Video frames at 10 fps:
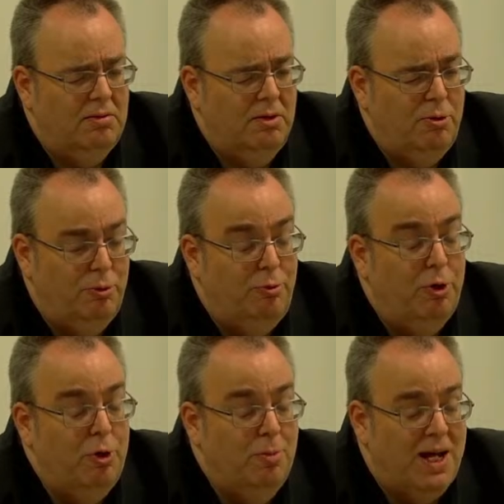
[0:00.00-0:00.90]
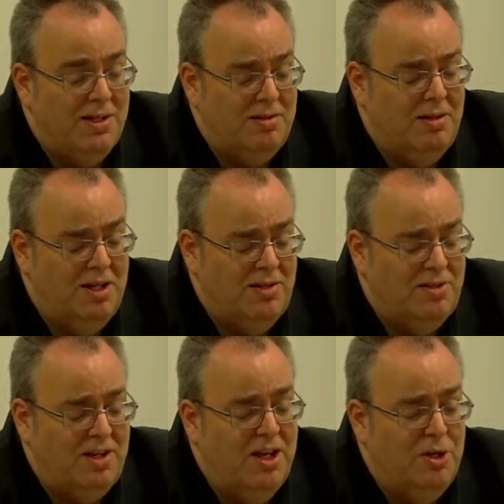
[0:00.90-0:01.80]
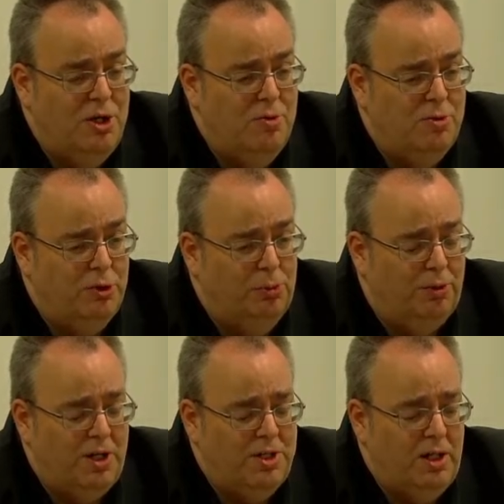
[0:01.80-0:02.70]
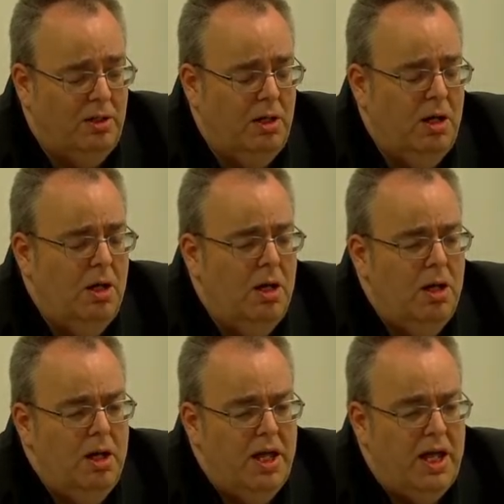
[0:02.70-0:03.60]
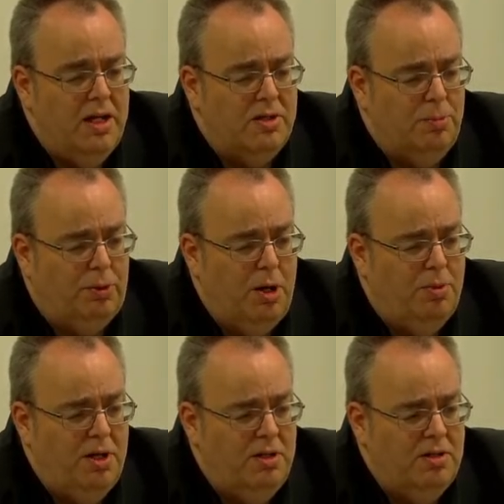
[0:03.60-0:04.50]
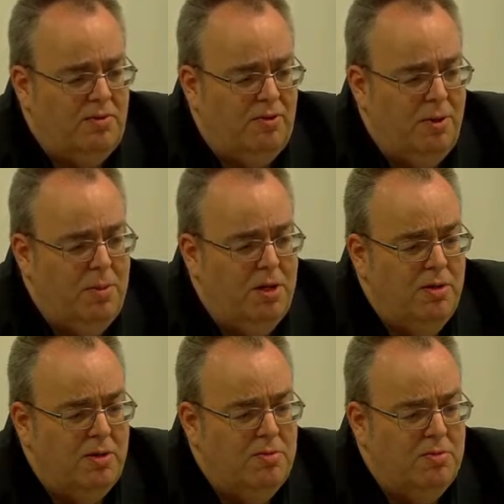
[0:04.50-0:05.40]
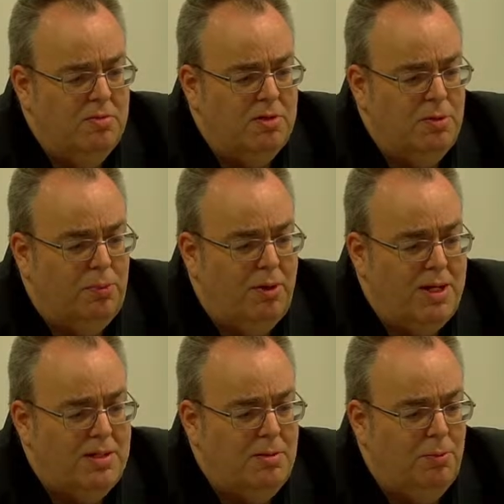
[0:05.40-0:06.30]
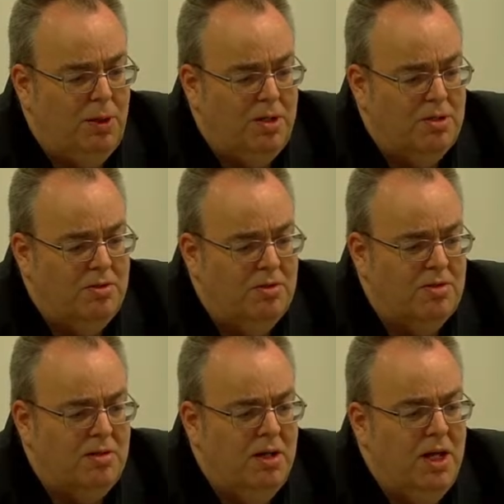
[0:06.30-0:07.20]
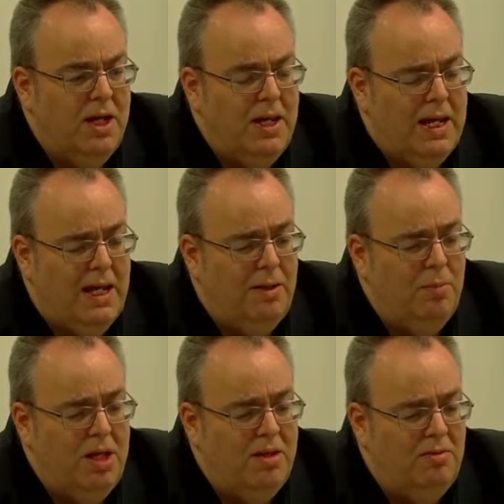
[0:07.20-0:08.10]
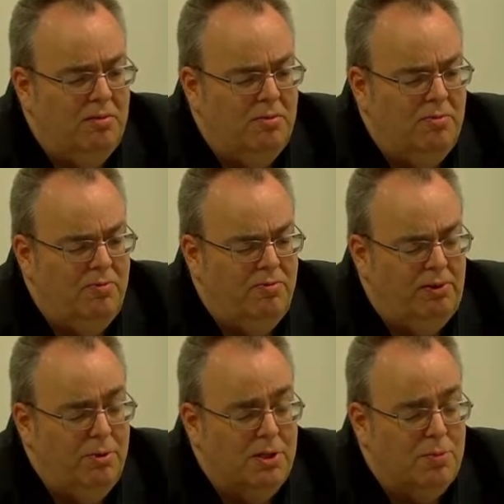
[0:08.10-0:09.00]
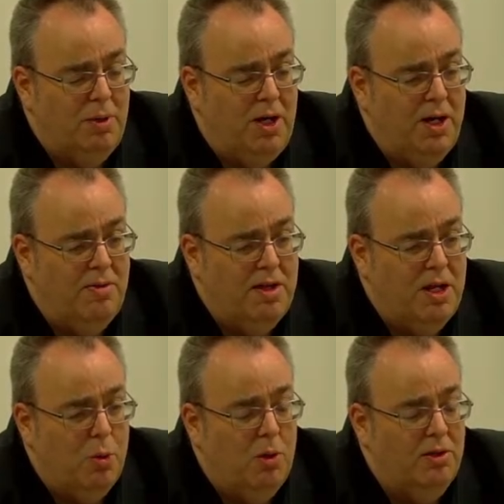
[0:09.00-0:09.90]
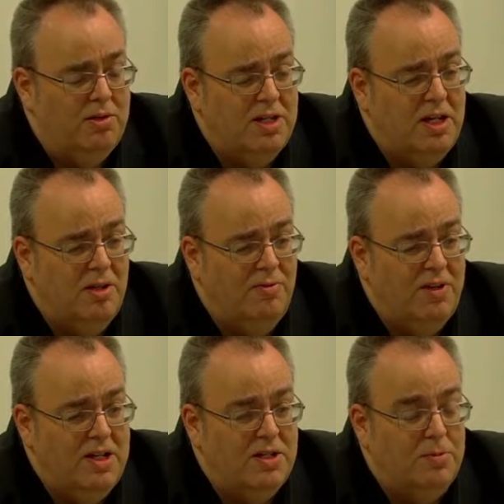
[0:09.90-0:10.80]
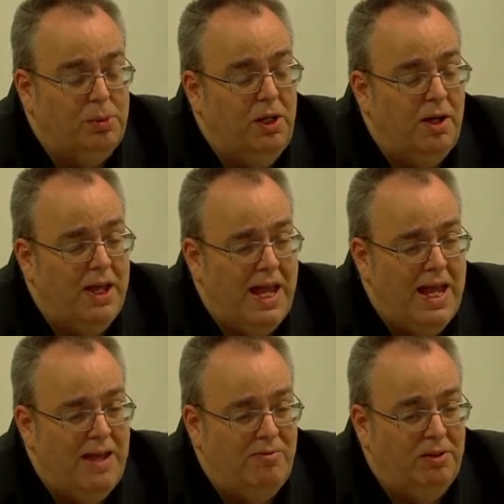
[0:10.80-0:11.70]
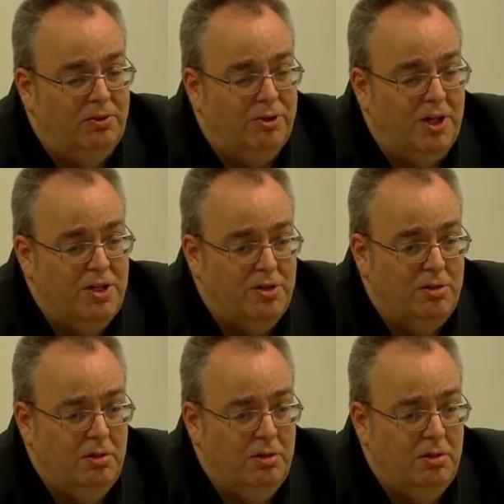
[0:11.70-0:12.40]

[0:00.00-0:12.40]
the room as I say, at neutral pressure. Its appropriateness for immunosuppressed patients can be influenced by the quality of the supply air filtration.